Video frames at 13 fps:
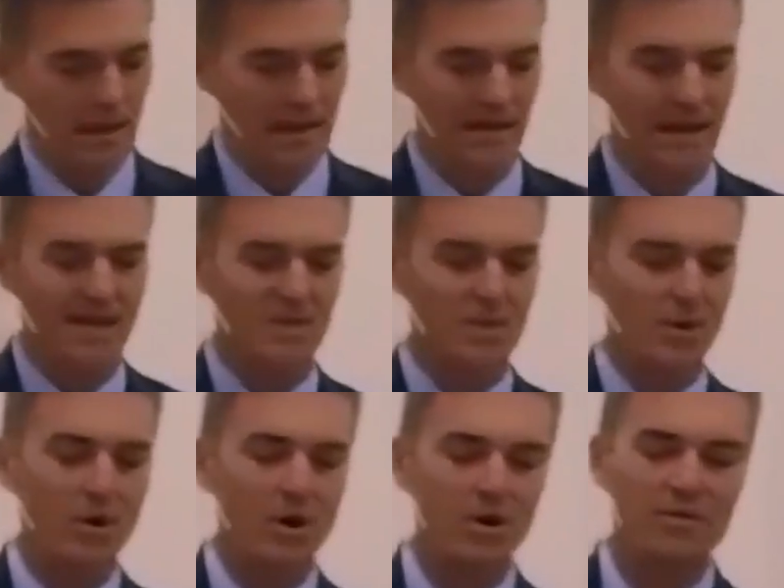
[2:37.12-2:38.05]
And God
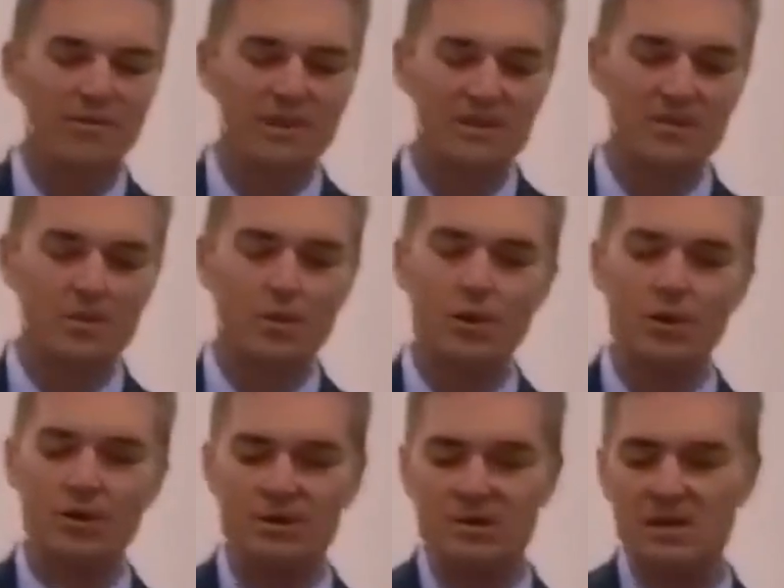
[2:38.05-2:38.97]
spoke all of these
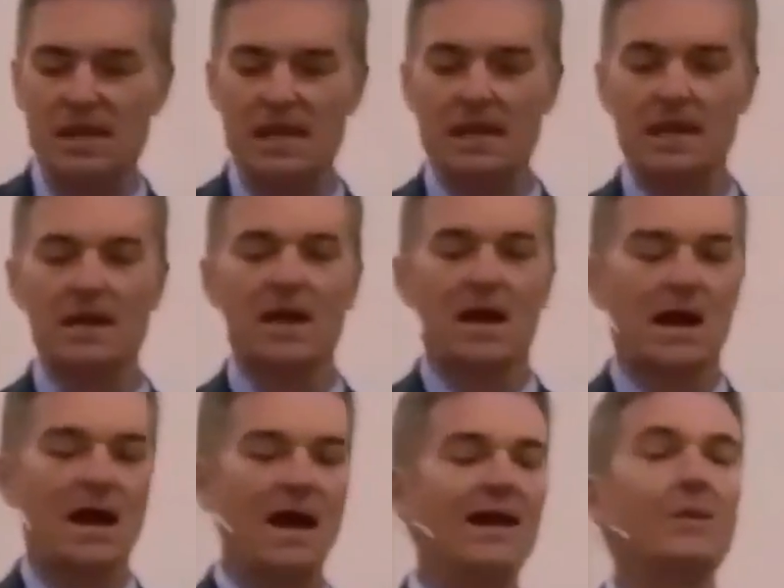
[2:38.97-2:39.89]
words, saying,
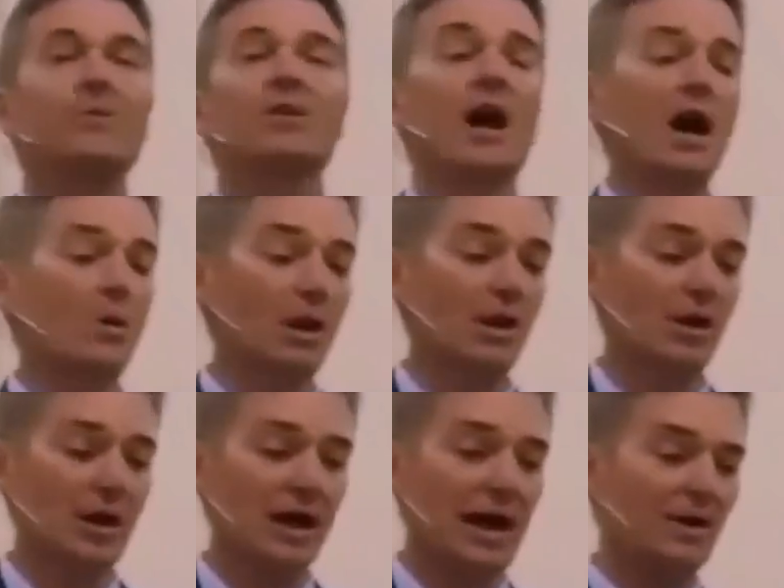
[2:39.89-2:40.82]
I am Yahweh
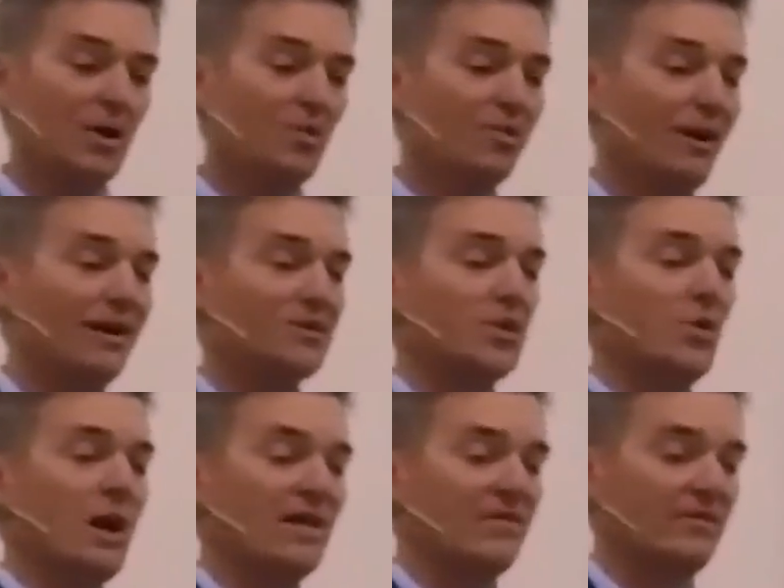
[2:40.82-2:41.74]
your God who brought
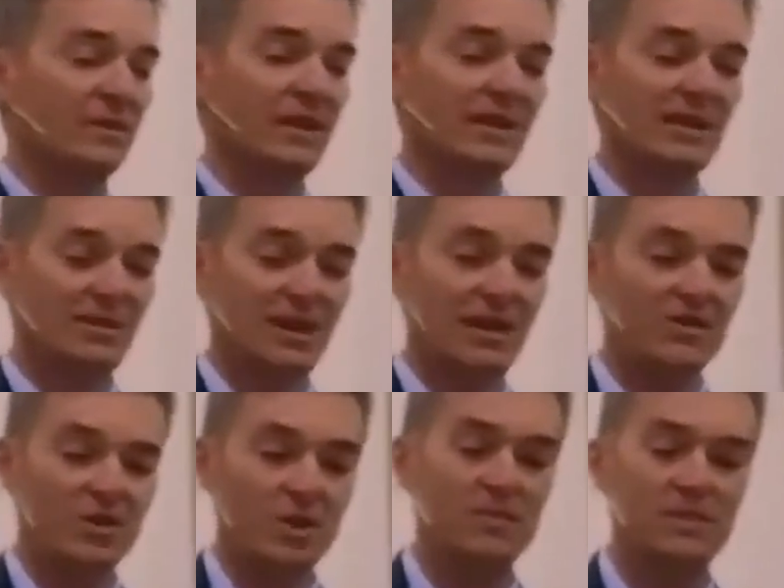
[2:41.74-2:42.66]
you out of the land of
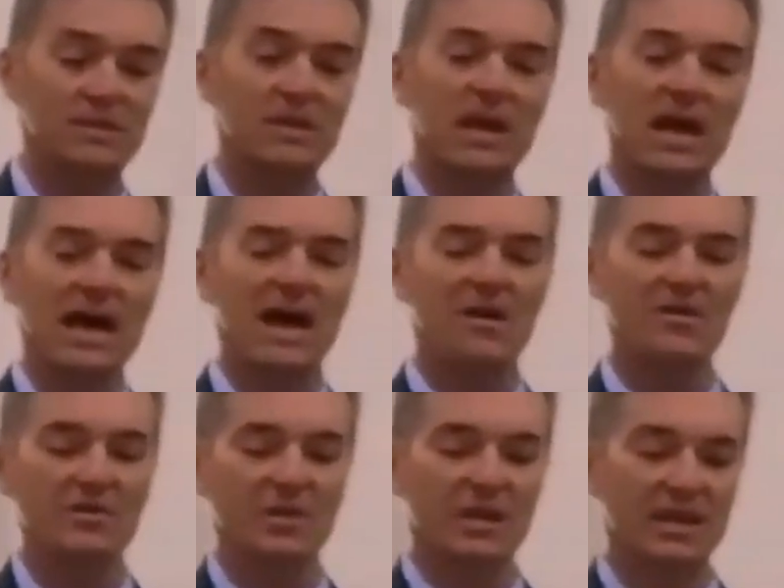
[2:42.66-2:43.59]
Egypt, out
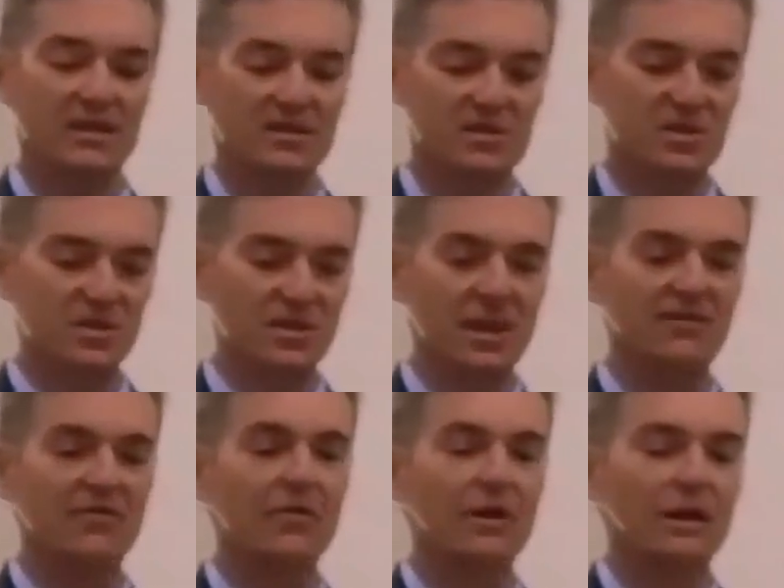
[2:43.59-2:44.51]
of the land of
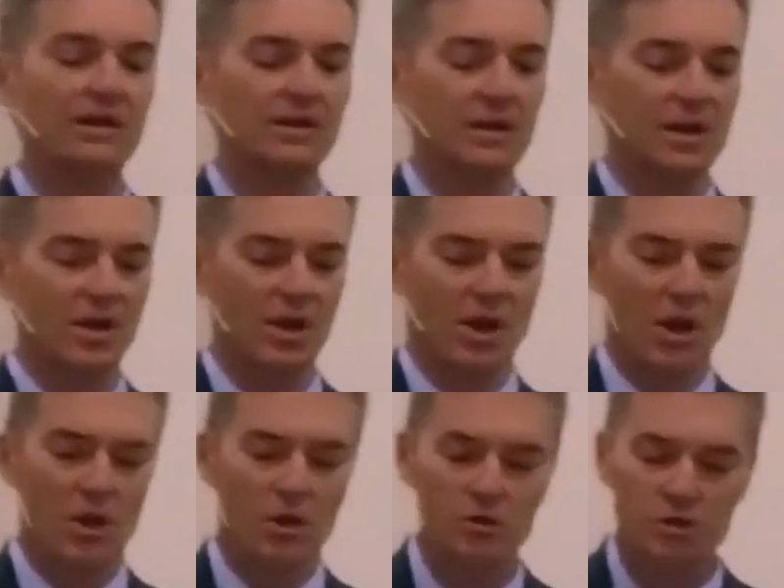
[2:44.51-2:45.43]
slavery.
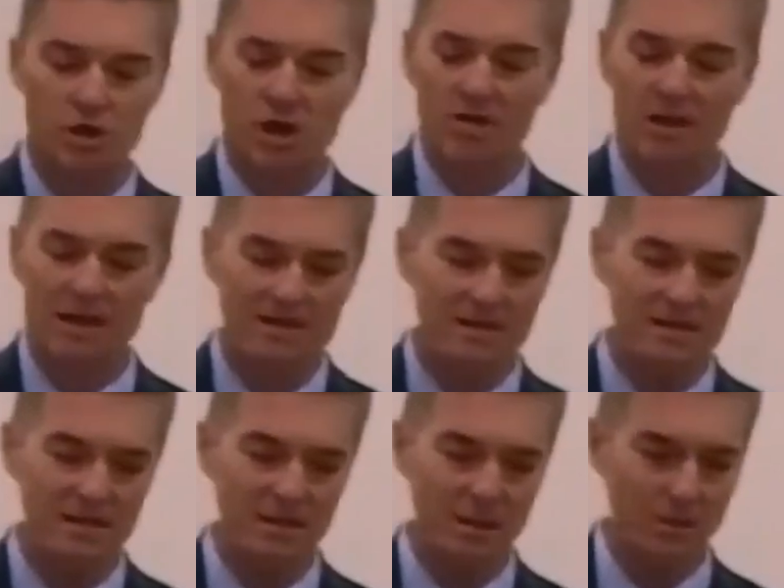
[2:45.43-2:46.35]
You shall not
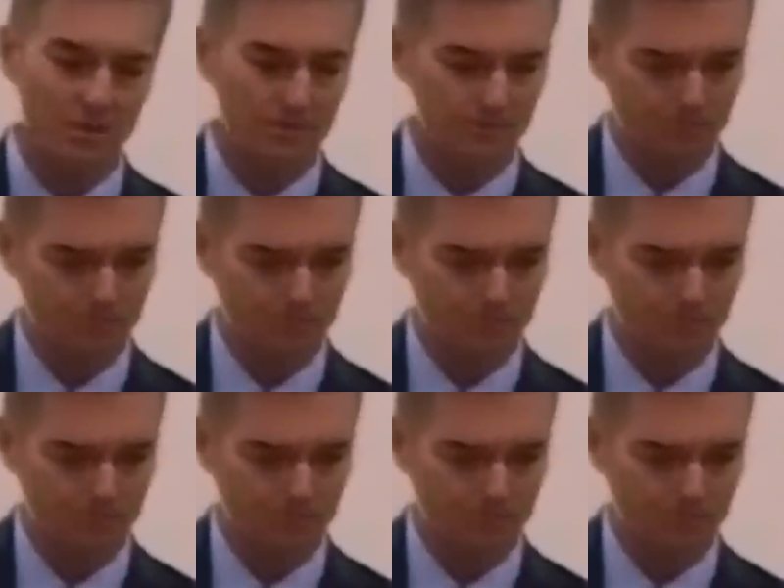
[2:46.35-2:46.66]
steal.